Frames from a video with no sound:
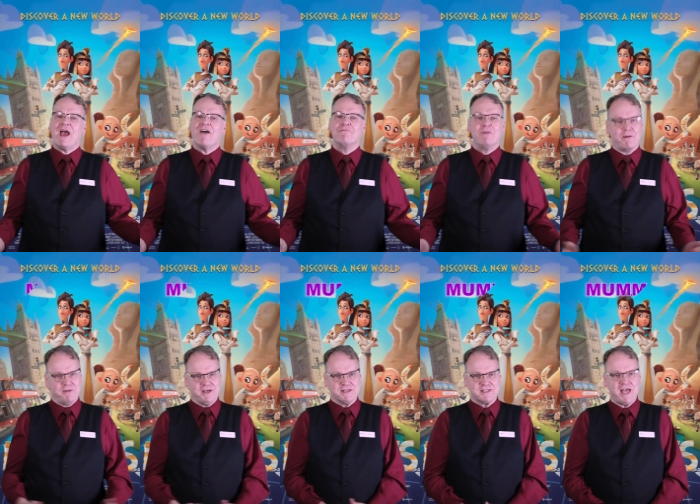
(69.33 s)
have
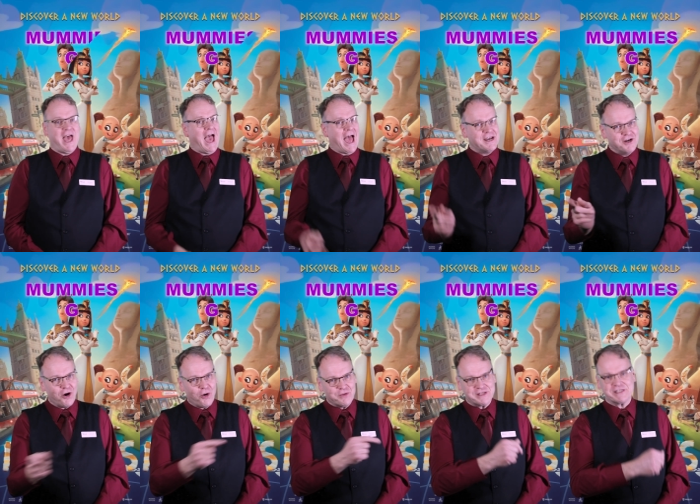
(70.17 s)
Mummies. And
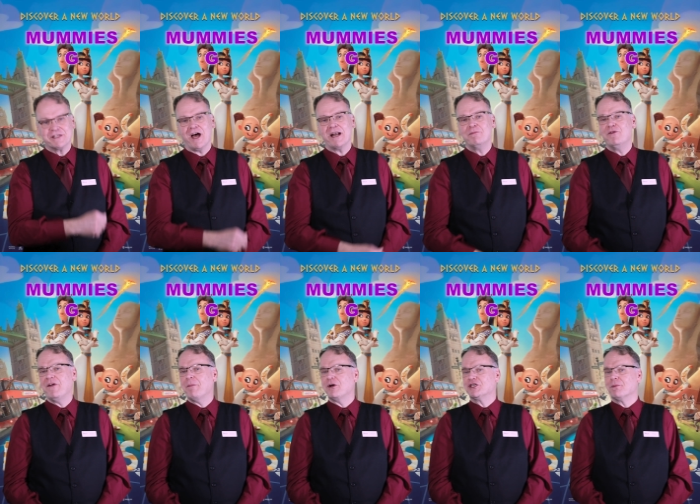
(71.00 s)
no, this is not a movie
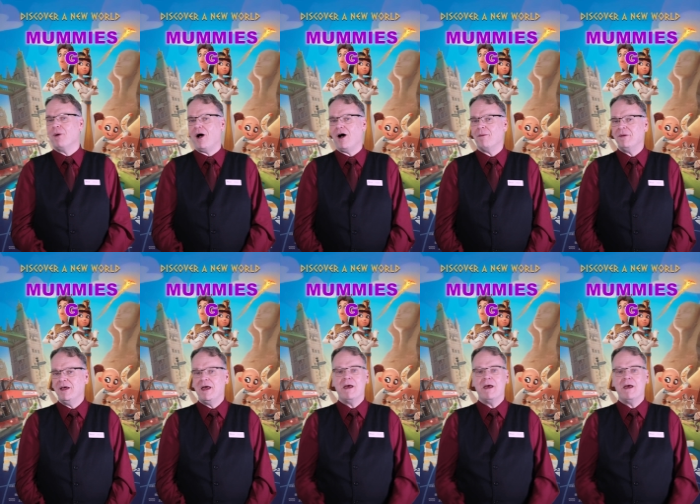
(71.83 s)
about your mom.